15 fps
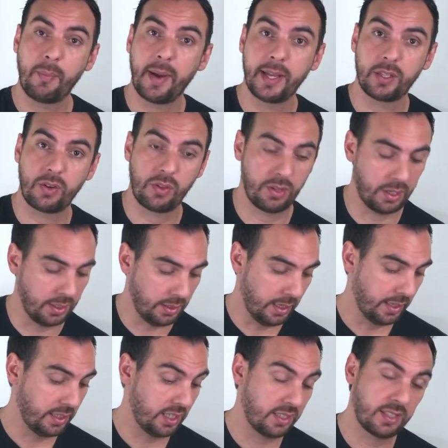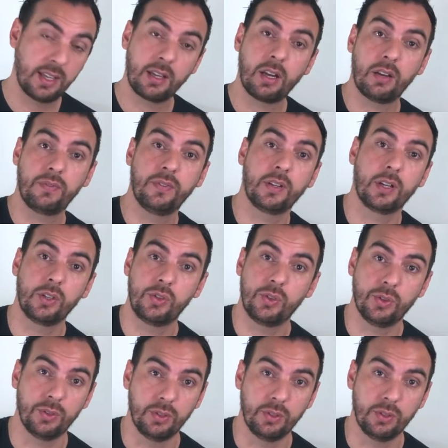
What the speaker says: minor 3rd. I just take off finger 2.